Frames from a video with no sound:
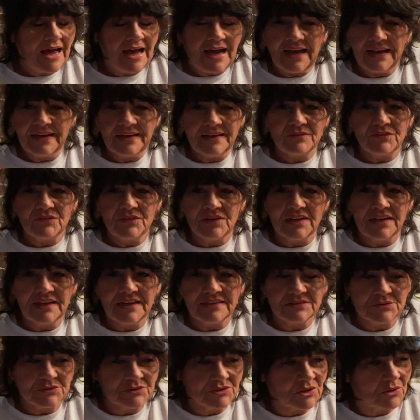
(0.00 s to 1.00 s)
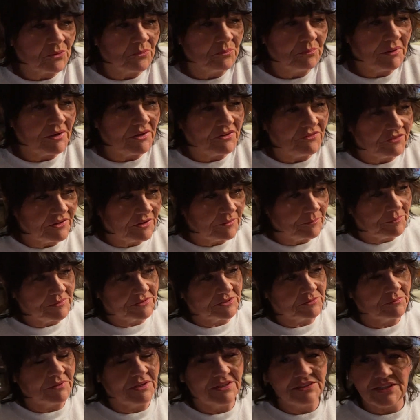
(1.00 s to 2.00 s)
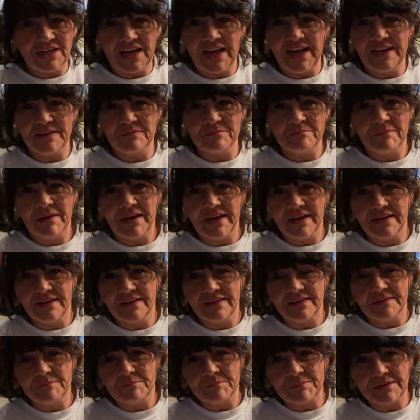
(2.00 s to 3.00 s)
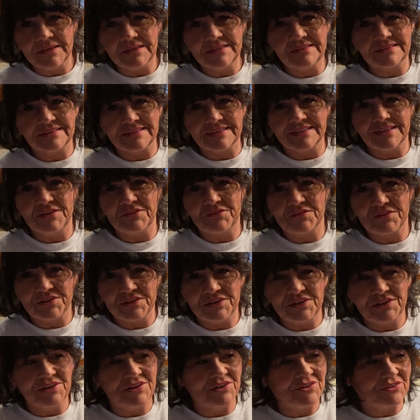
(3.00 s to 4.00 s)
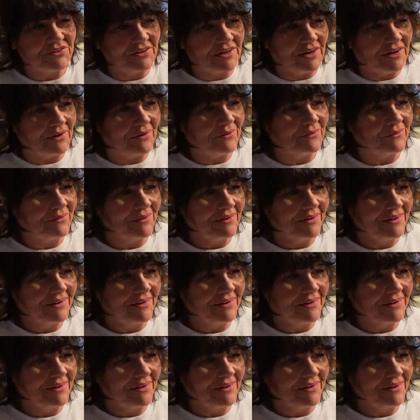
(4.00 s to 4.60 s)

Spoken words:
I didn't realize it was going to puff up as much. I hadn't made pizza in over a year, y'all.